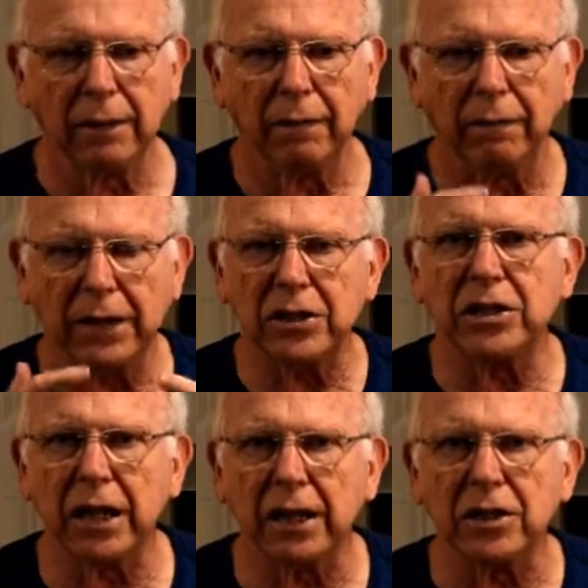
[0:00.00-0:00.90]
this
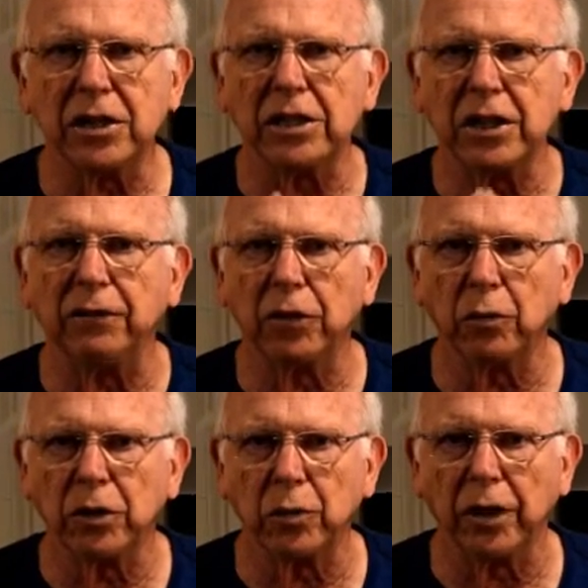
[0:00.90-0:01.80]
sentence as if you
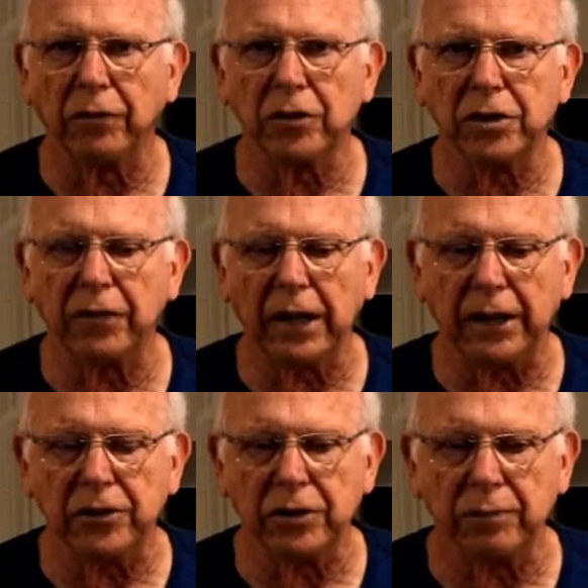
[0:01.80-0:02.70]
were 12 years of
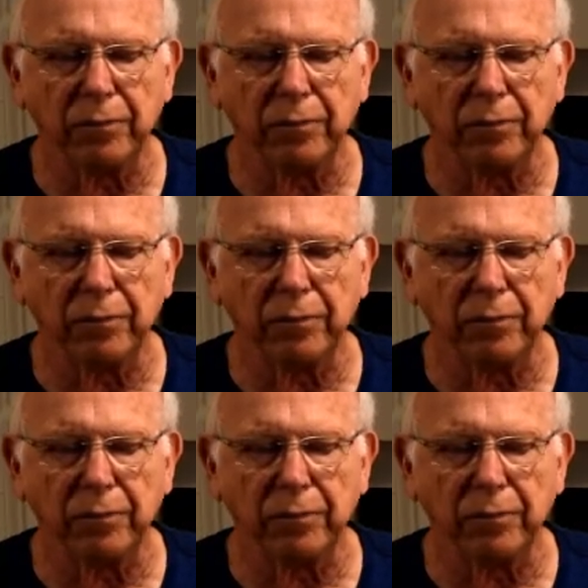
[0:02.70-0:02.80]
age.